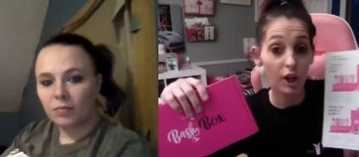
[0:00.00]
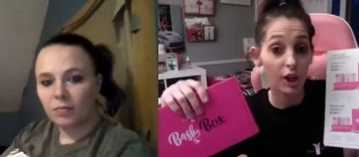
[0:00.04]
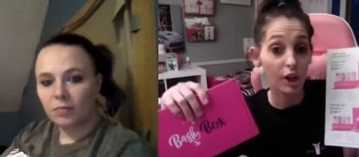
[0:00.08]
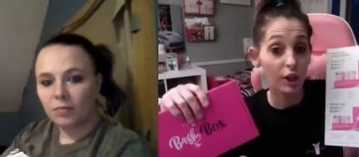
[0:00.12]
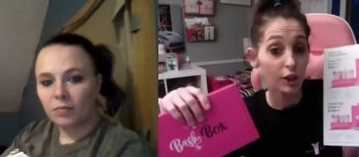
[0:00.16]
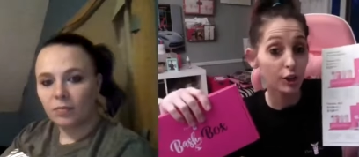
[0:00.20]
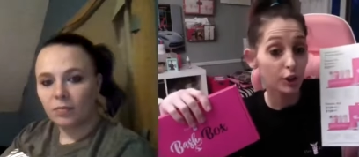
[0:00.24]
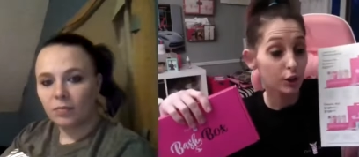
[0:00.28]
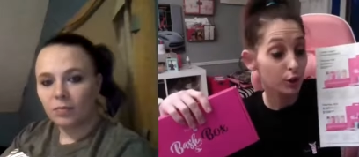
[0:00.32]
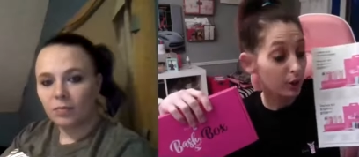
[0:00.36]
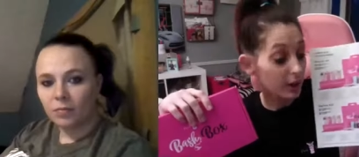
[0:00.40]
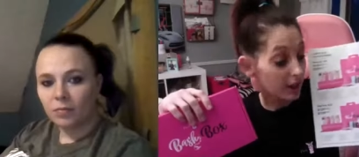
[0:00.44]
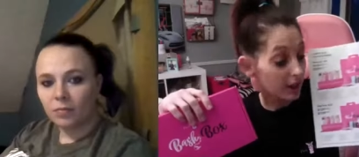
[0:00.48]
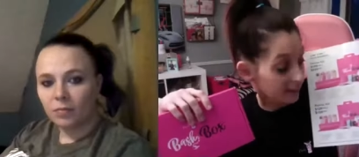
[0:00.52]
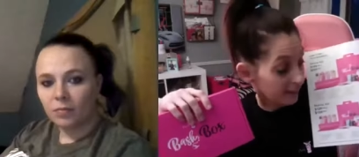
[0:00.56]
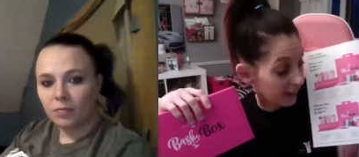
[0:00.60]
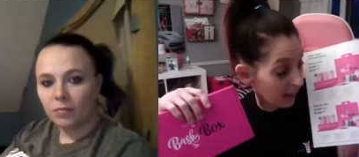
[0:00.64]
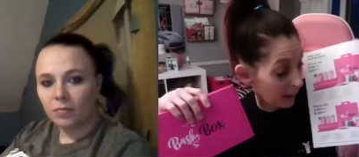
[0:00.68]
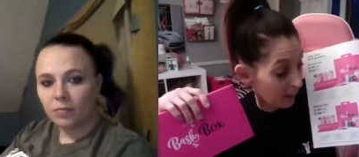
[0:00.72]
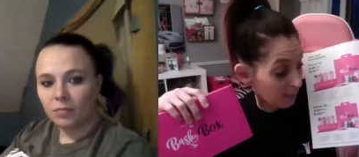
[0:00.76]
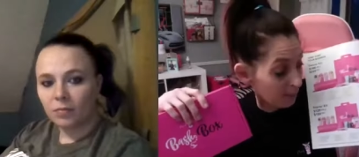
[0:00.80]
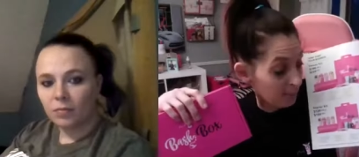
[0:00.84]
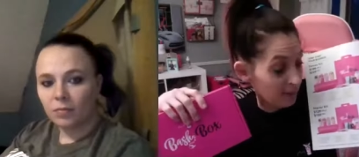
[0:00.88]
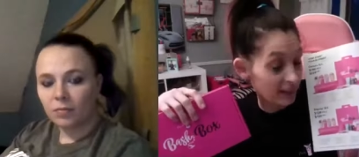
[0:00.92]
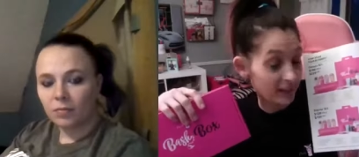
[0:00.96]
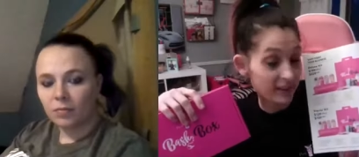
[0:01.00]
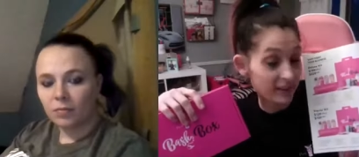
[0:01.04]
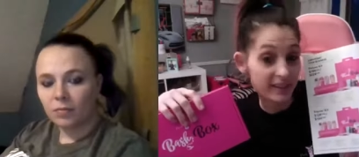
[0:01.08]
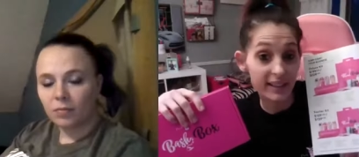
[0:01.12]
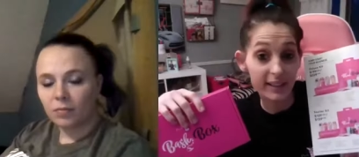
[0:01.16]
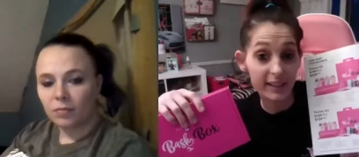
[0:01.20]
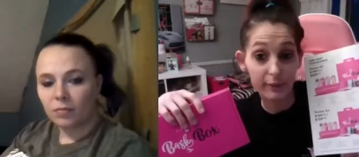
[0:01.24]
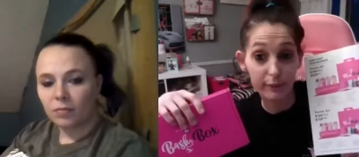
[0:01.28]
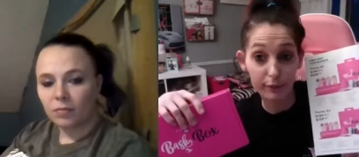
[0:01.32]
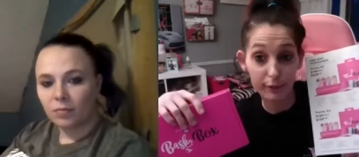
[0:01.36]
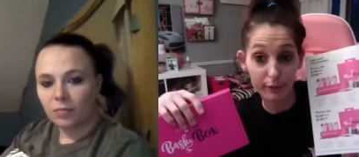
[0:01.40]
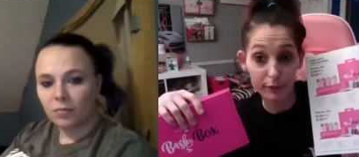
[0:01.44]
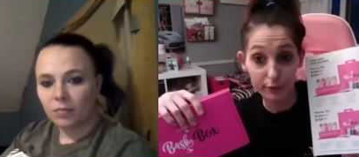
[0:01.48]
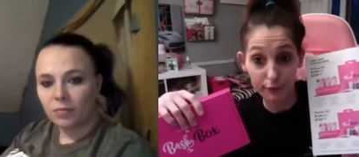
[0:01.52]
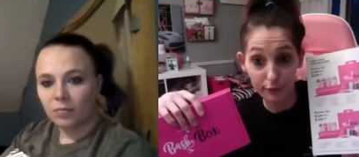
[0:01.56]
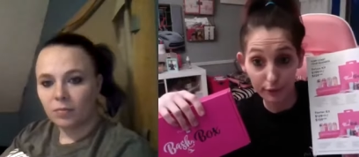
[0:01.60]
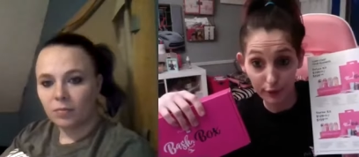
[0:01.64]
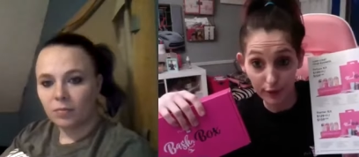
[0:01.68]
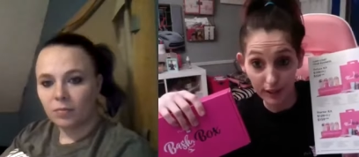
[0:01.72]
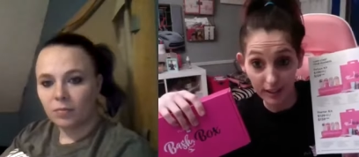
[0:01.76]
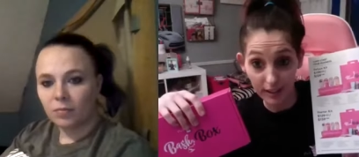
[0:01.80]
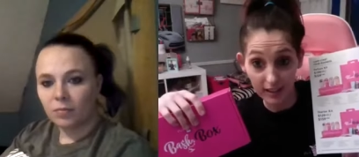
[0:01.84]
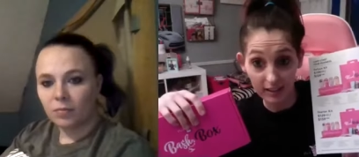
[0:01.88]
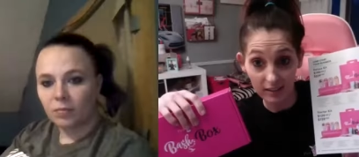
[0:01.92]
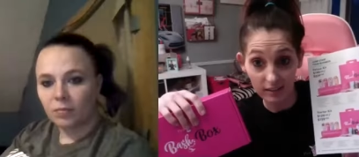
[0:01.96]
Speaker 1: you get that big thing for
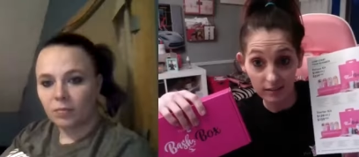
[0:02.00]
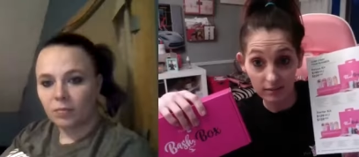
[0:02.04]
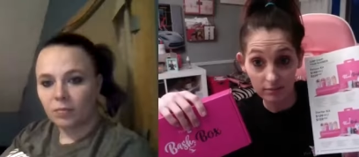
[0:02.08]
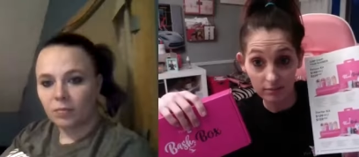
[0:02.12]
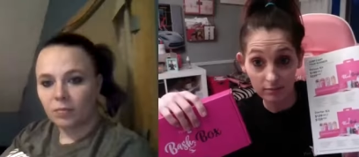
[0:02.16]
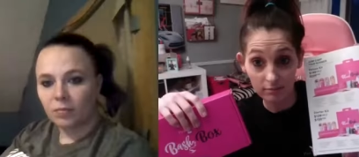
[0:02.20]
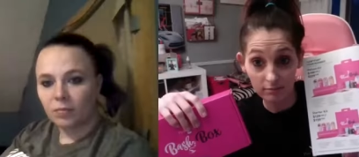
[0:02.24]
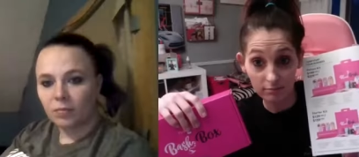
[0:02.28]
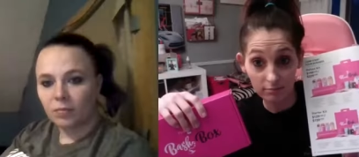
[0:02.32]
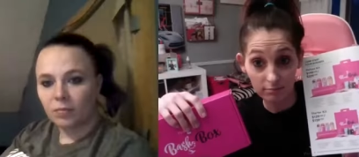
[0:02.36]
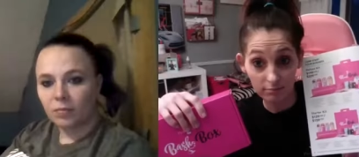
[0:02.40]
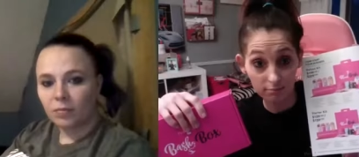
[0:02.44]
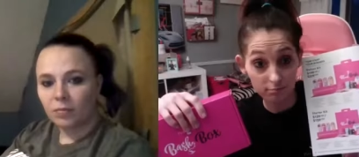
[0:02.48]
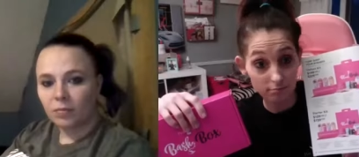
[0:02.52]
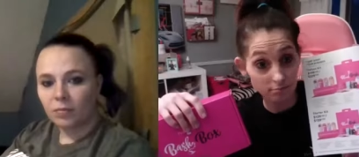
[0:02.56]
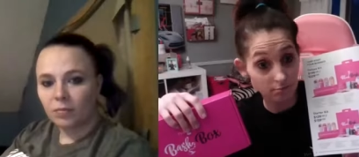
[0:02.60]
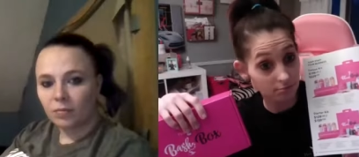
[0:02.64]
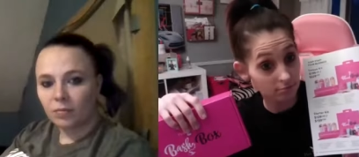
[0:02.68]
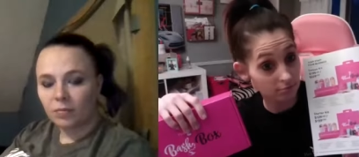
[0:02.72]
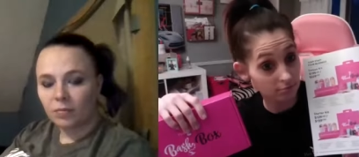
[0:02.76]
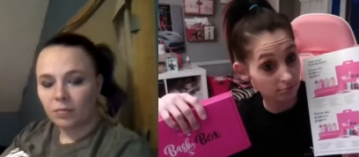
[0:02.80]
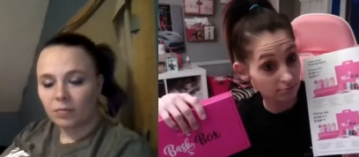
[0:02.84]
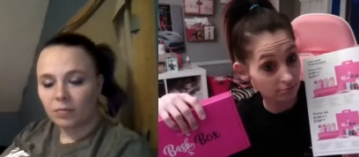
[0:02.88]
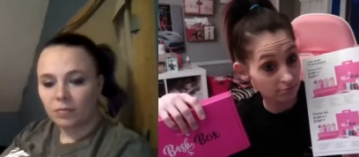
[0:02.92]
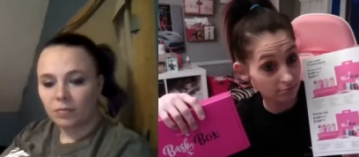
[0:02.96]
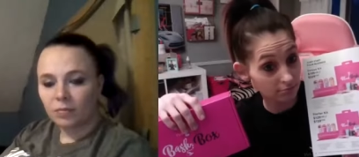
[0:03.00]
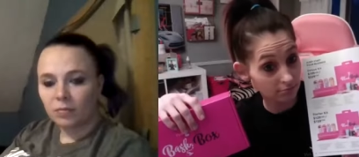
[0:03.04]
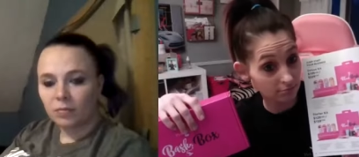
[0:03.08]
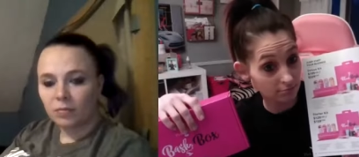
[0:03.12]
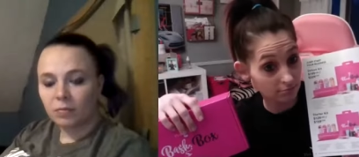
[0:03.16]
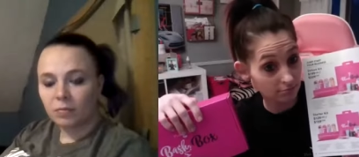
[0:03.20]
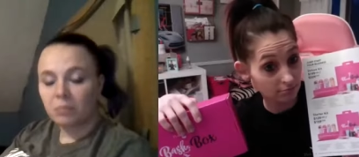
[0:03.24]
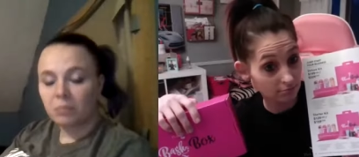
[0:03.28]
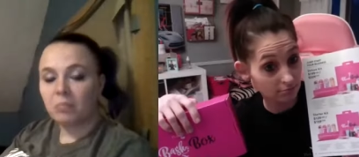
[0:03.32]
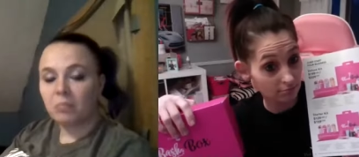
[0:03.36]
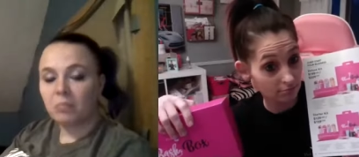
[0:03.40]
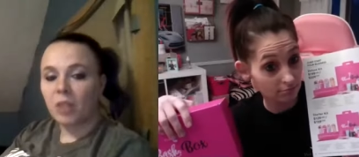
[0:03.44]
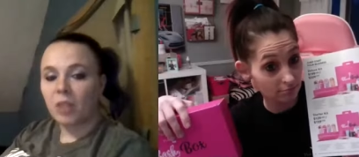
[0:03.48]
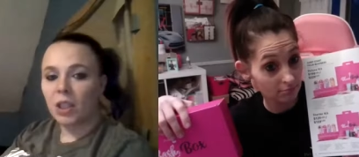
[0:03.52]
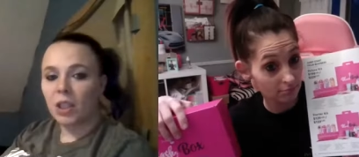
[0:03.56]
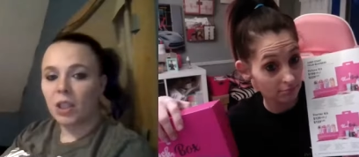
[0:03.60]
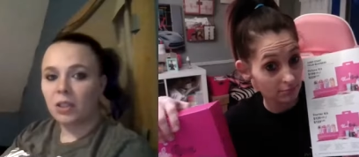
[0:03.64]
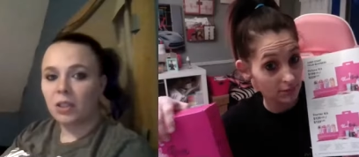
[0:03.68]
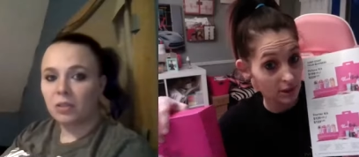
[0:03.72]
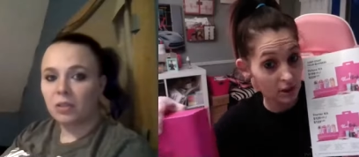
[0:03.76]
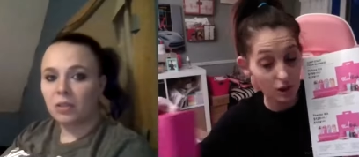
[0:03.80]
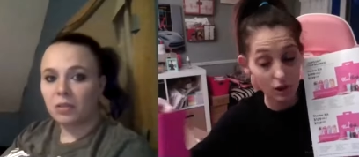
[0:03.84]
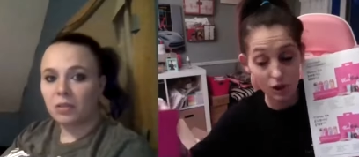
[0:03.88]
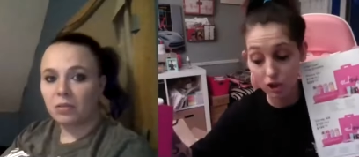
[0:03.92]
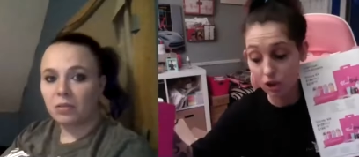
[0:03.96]
free. Nice.
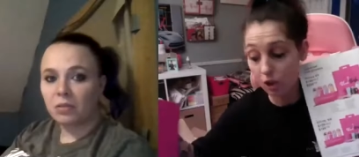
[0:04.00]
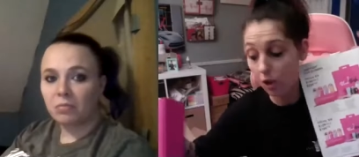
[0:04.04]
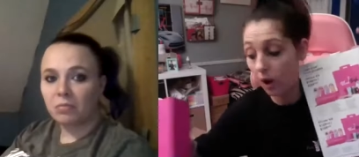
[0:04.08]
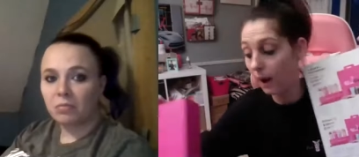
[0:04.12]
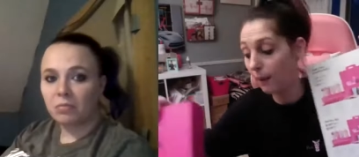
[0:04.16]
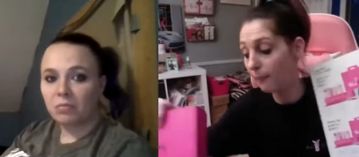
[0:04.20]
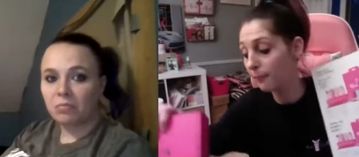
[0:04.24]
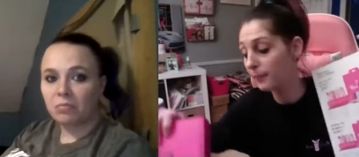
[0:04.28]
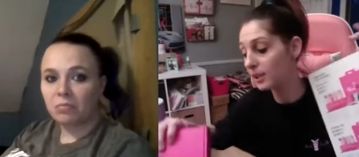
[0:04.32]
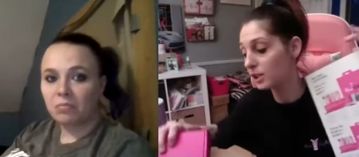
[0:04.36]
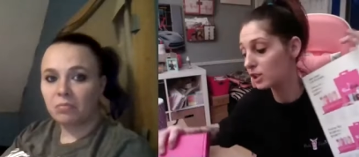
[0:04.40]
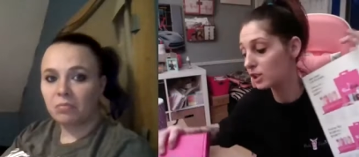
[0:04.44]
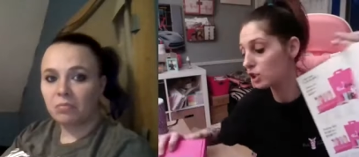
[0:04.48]
So I'm going to